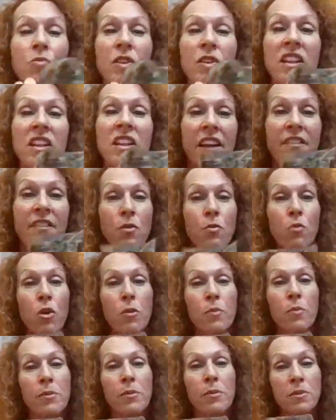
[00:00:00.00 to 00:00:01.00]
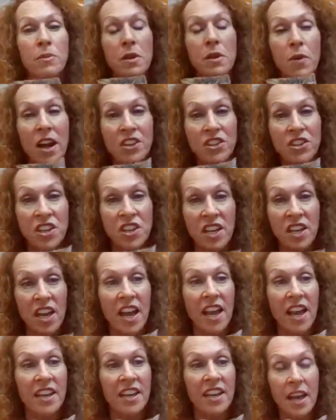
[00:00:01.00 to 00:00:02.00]
we'd like for more people to be watching.
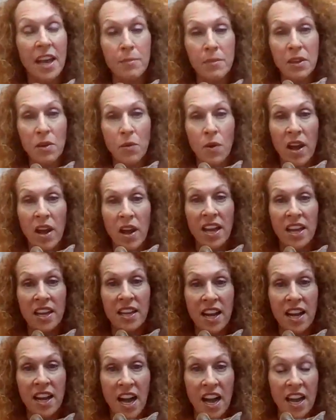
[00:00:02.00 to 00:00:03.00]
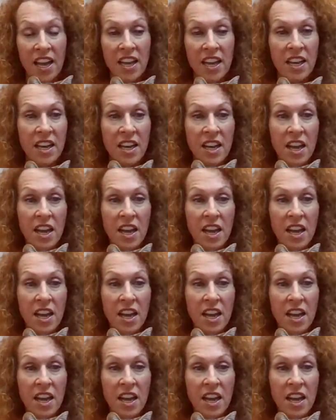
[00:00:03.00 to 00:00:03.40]
And Hemingway and I